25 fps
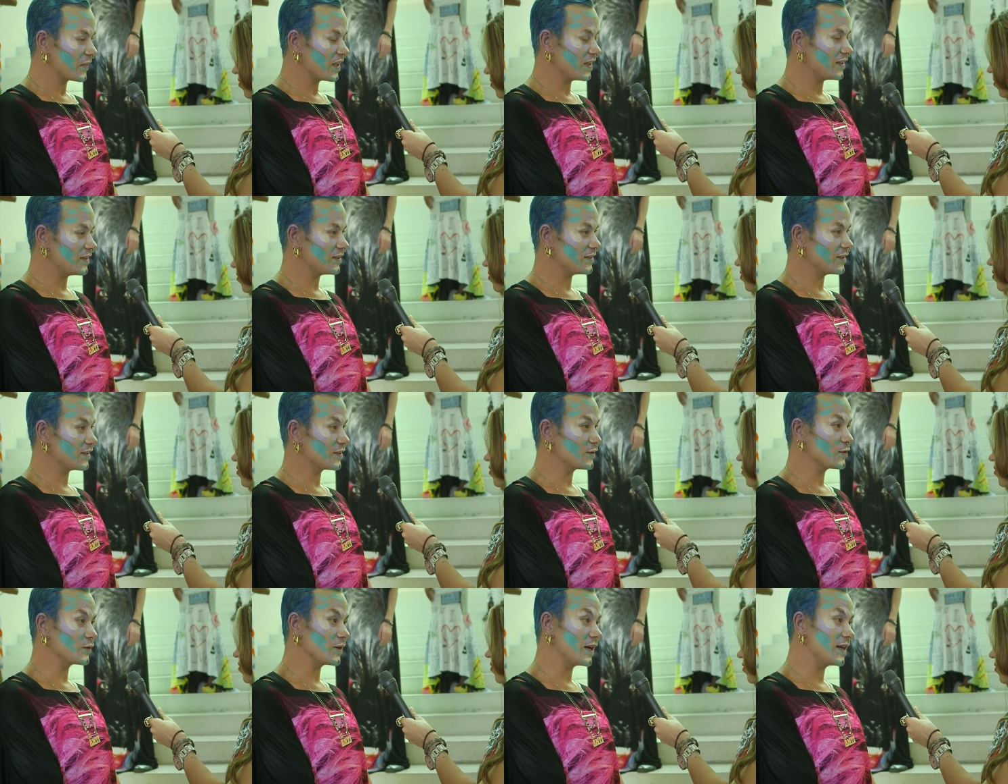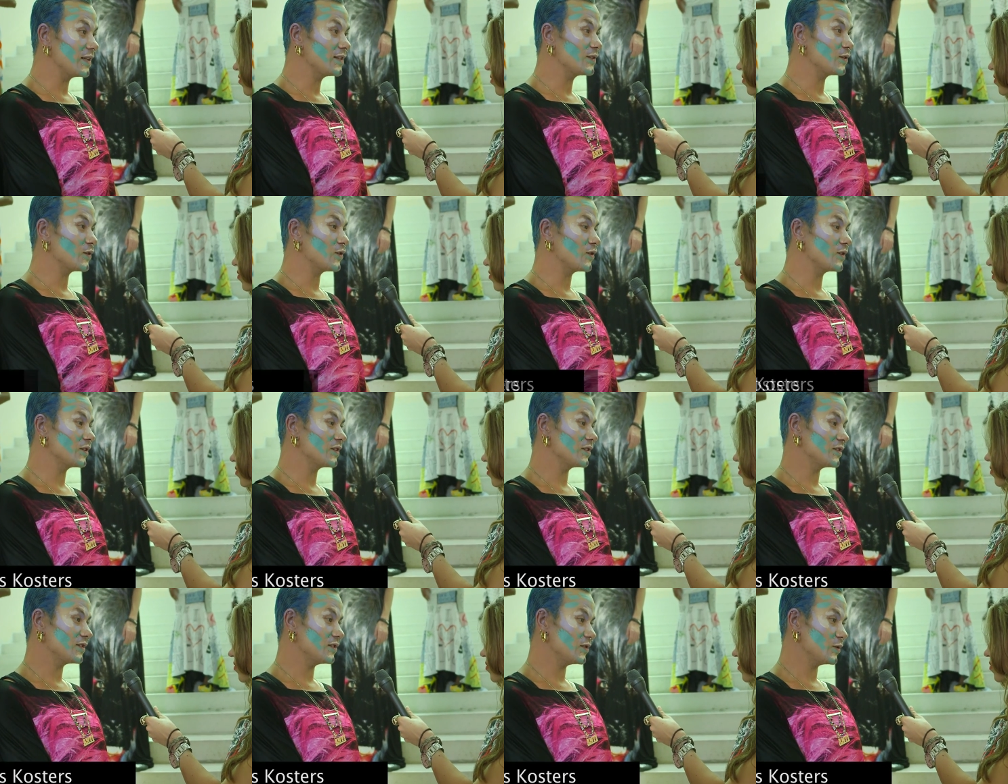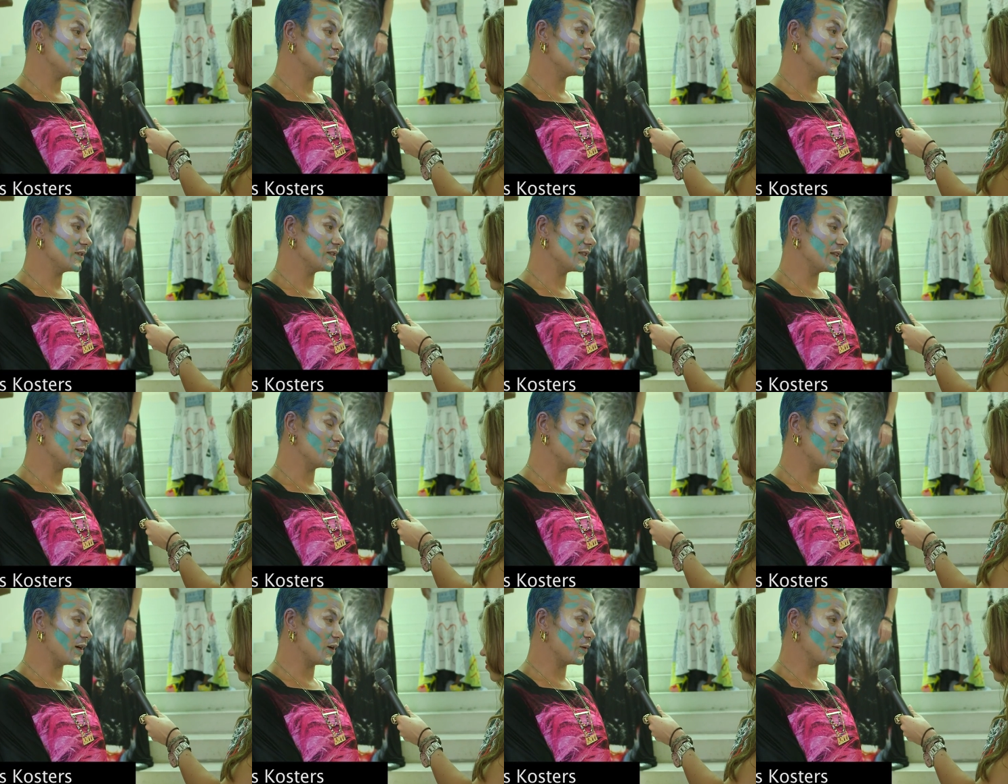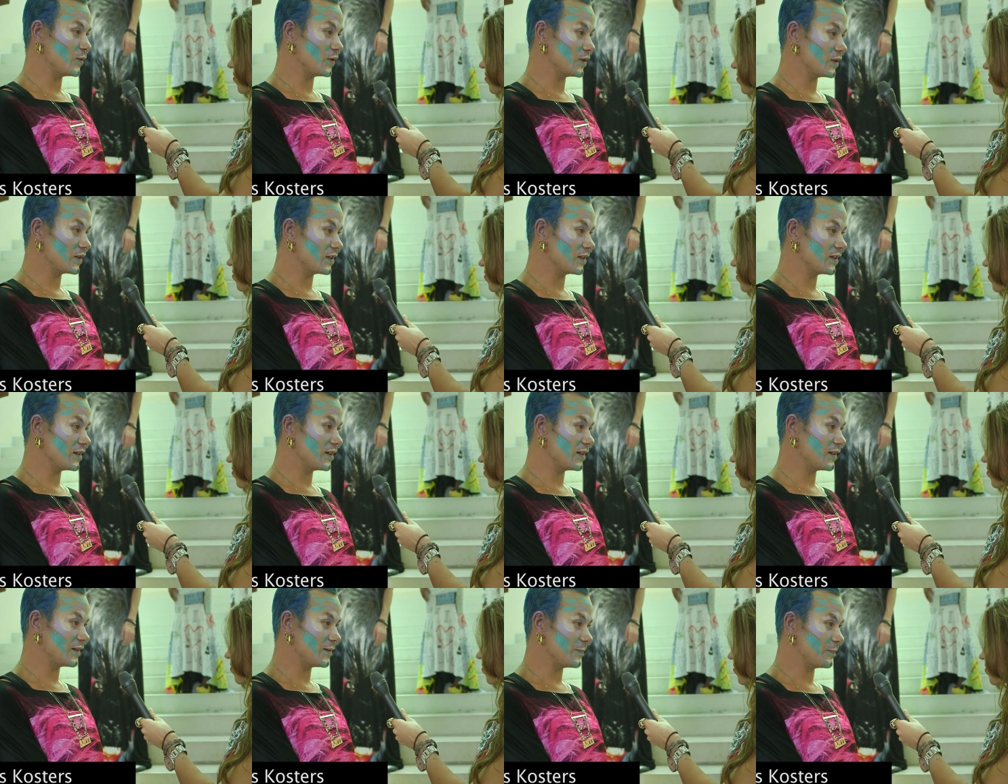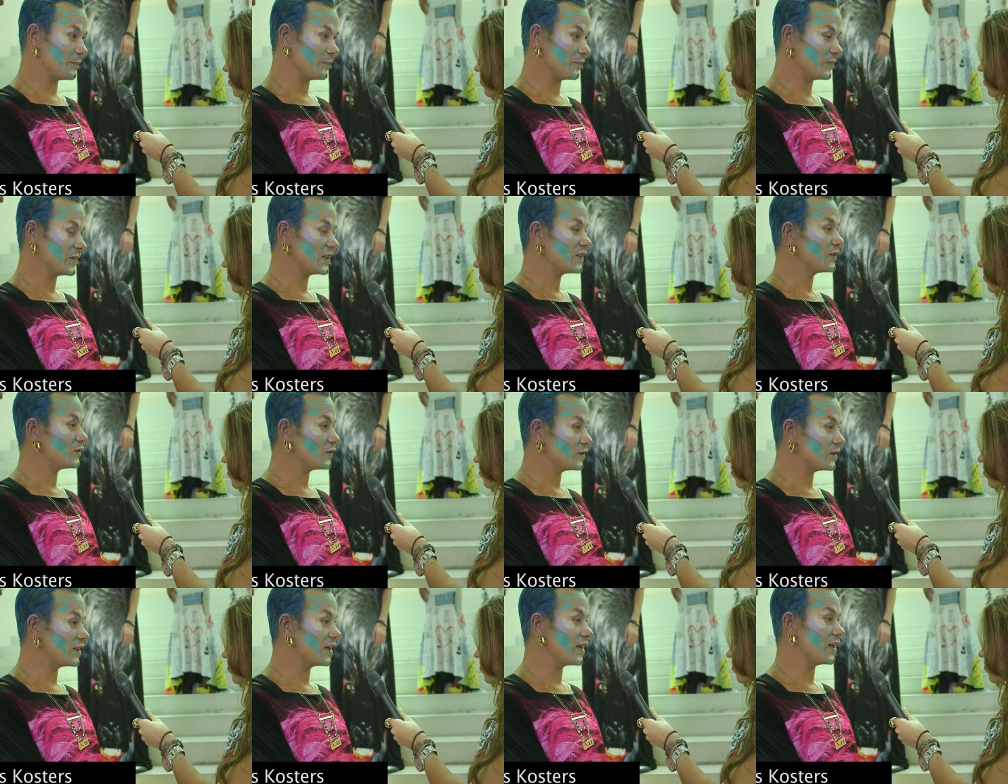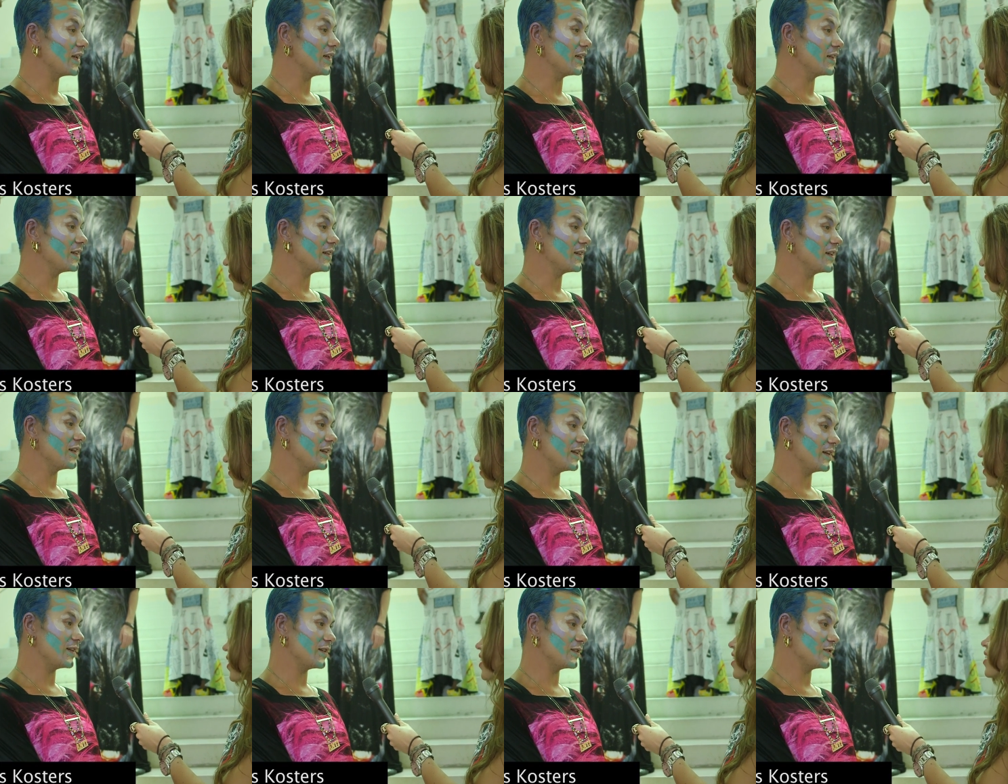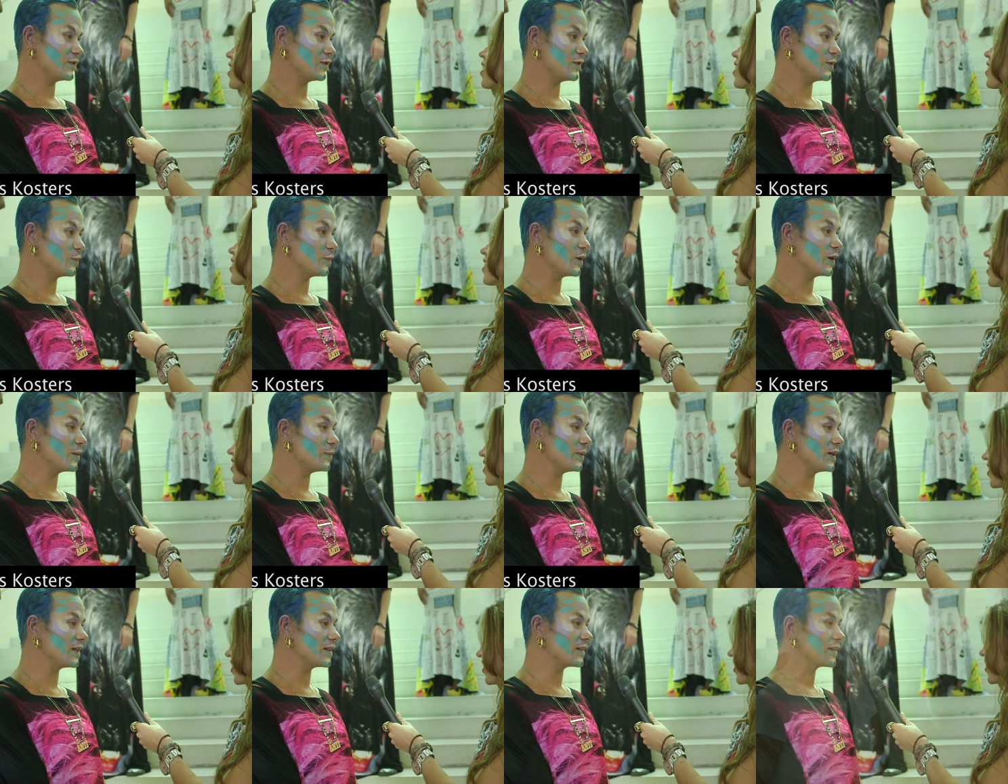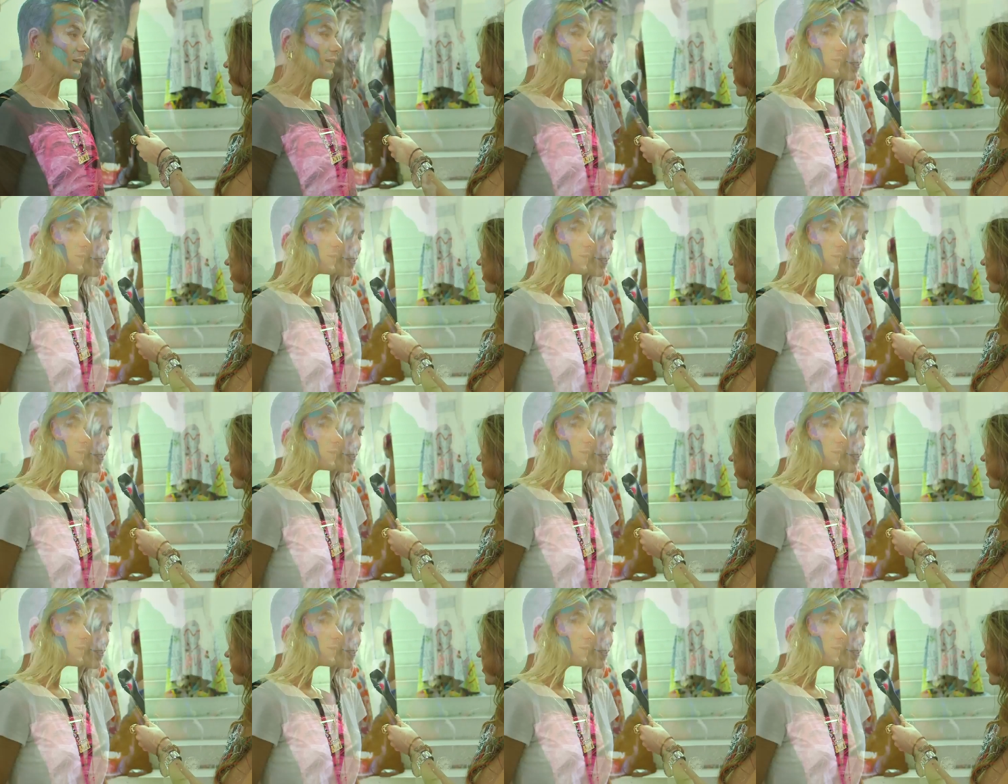it is a great honor to present my work today here to the public.